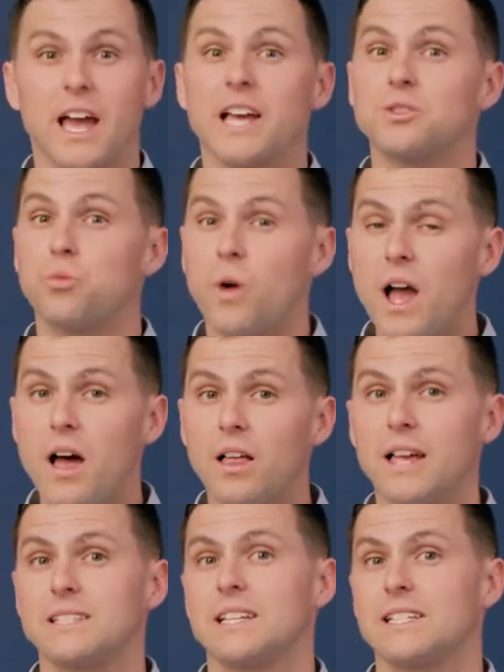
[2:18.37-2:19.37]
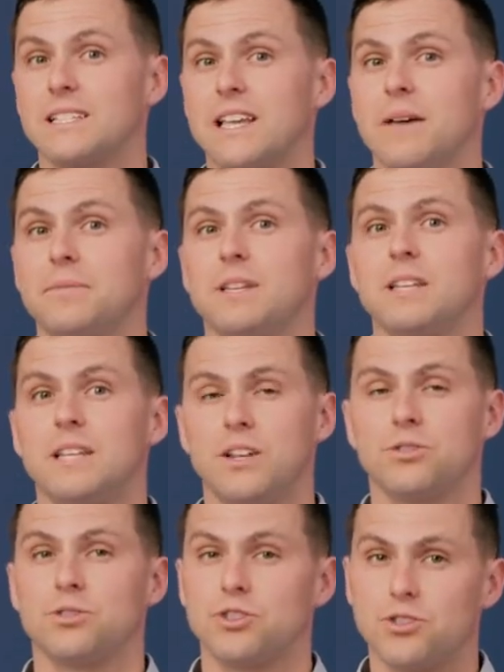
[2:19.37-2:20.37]
as well as accept
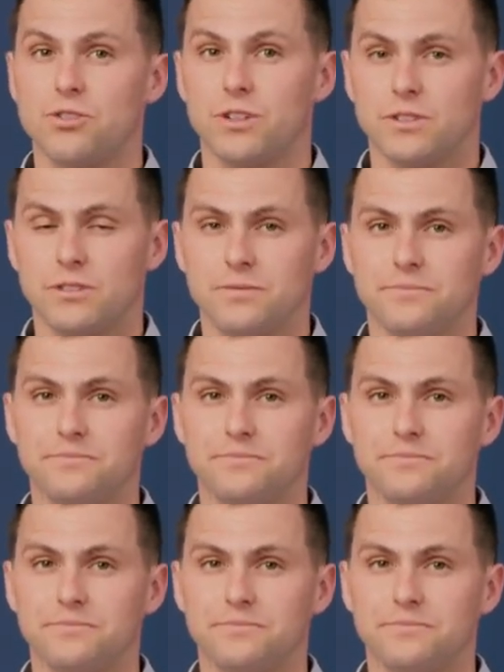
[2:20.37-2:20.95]
dental insurance.